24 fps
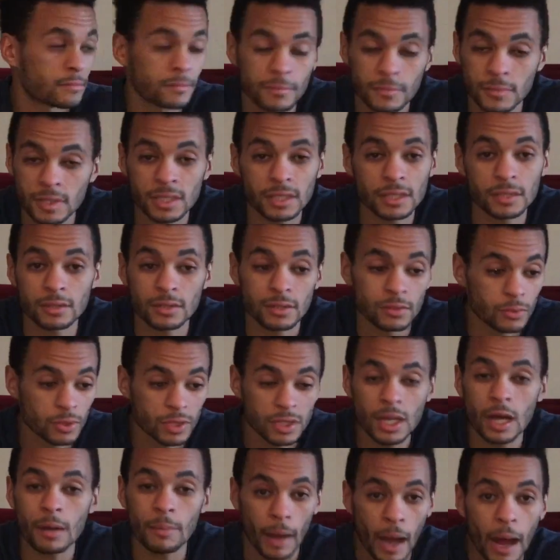What's
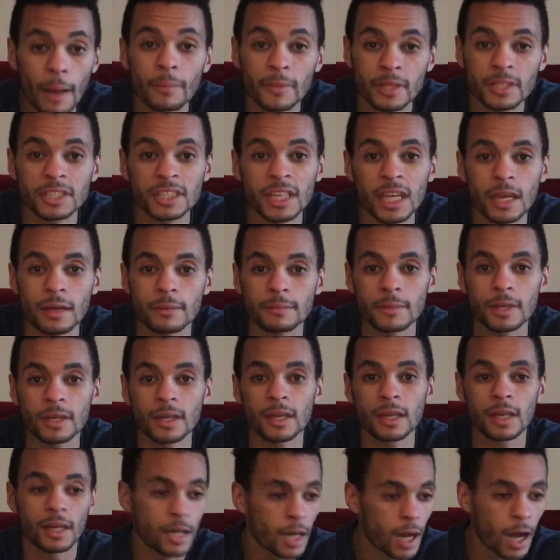up? I'm the champ.
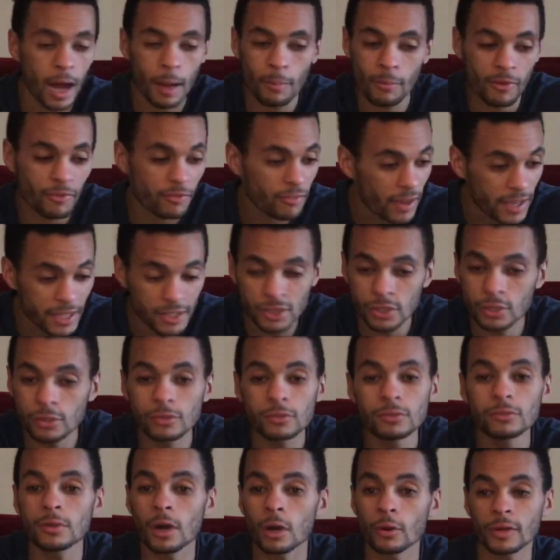I'm going to fight
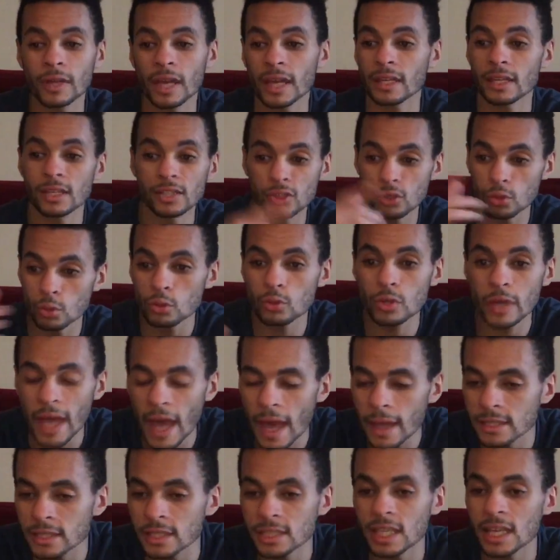you. Okay, this new
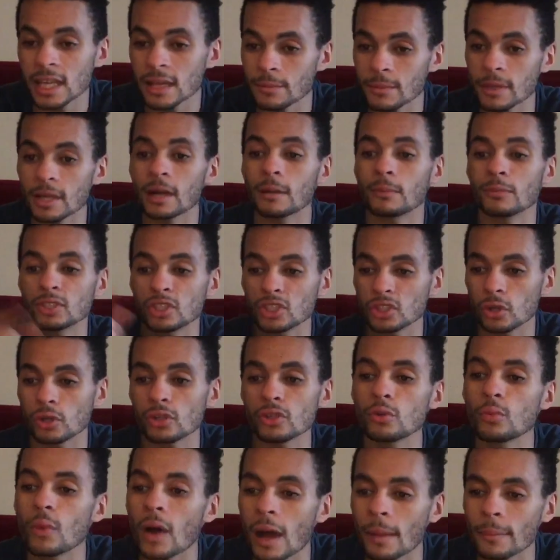cat just came in. I'm going to show
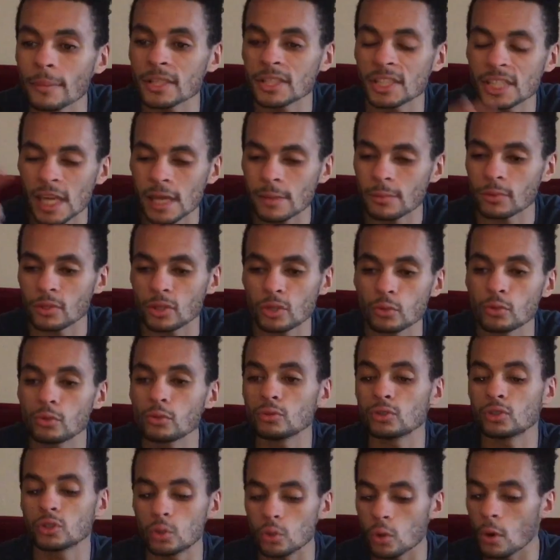you why I'm the champ and you
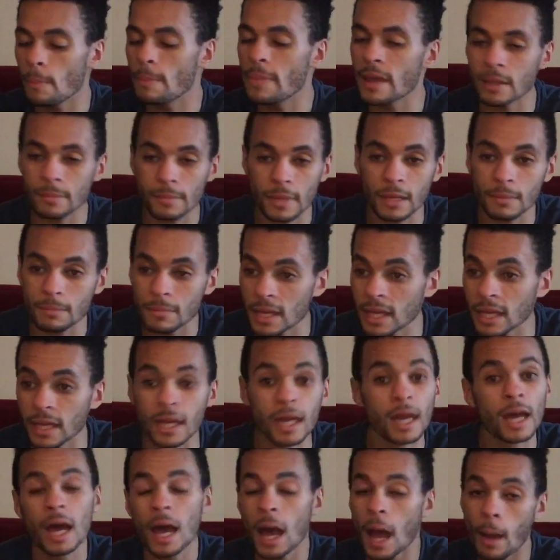new school. Bing, bing, bing.
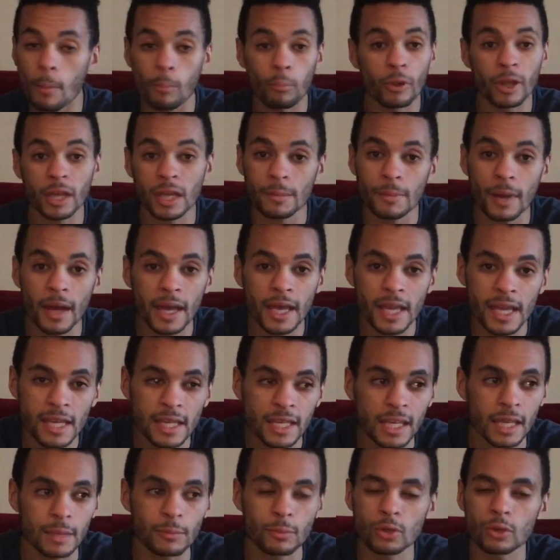I'm bringing my A
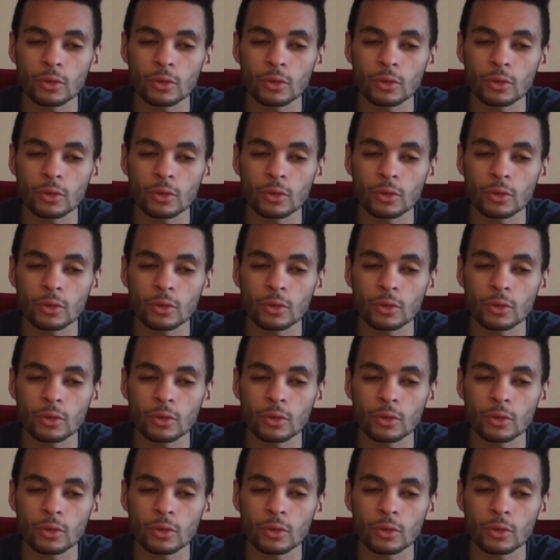game.